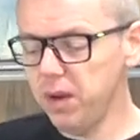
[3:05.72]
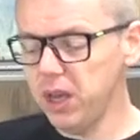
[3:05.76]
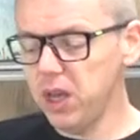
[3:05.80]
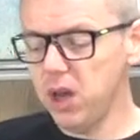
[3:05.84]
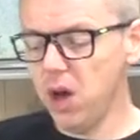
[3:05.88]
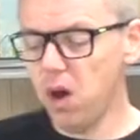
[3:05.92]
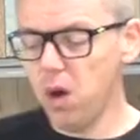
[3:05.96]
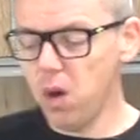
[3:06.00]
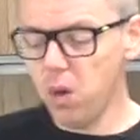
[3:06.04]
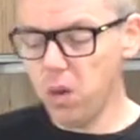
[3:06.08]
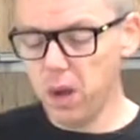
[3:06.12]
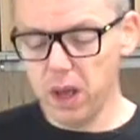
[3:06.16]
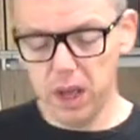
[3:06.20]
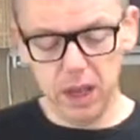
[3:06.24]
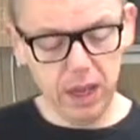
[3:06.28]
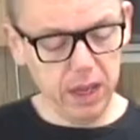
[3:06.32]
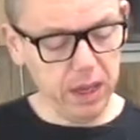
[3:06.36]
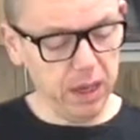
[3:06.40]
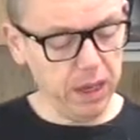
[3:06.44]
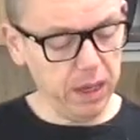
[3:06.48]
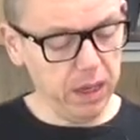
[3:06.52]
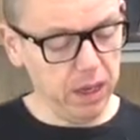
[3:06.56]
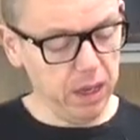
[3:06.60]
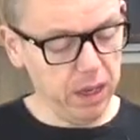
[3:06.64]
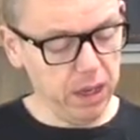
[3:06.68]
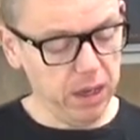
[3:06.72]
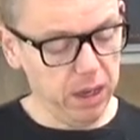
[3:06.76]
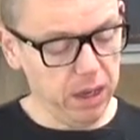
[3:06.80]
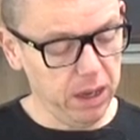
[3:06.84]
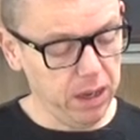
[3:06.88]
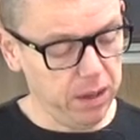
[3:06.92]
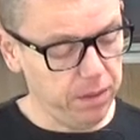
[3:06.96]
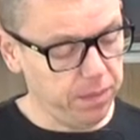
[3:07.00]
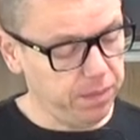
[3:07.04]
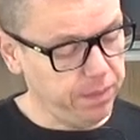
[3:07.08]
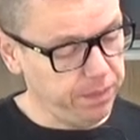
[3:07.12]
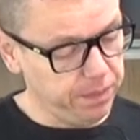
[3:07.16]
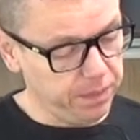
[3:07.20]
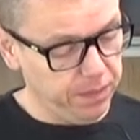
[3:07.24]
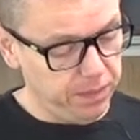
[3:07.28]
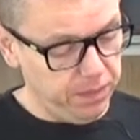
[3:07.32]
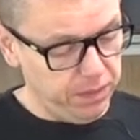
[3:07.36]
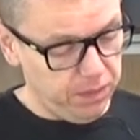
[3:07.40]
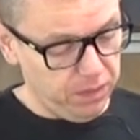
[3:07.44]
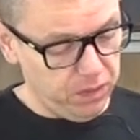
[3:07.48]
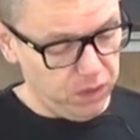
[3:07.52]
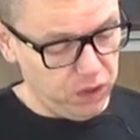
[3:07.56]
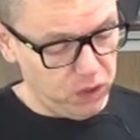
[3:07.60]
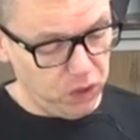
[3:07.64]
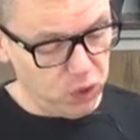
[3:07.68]
we go
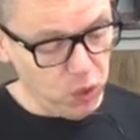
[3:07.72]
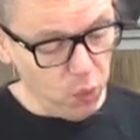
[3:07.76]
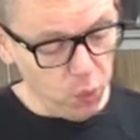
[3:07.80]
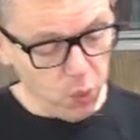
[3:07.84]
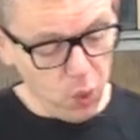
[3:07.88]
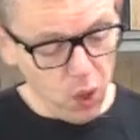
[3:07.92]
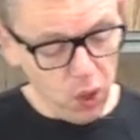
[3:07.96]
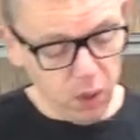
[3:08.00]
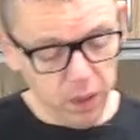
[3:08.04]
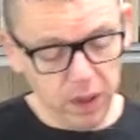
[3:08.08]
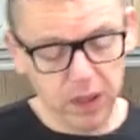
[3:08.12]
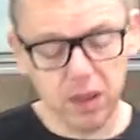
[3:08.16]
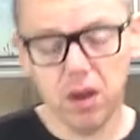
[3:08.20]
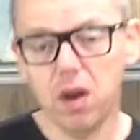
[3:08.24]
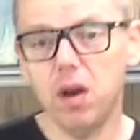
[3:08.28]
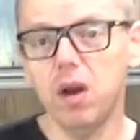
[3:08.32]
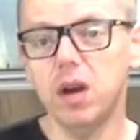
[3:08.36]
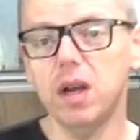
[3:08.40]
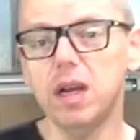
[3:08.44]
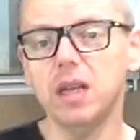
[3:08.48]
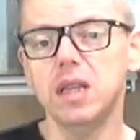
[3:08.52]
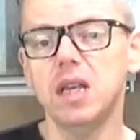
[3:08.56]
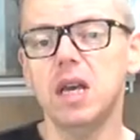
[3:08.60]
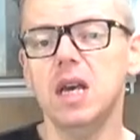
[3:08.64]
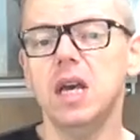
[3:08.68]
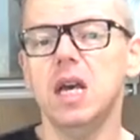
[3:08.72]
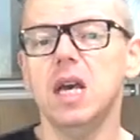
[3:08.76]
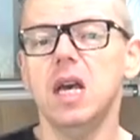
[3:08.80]
to work with orchid,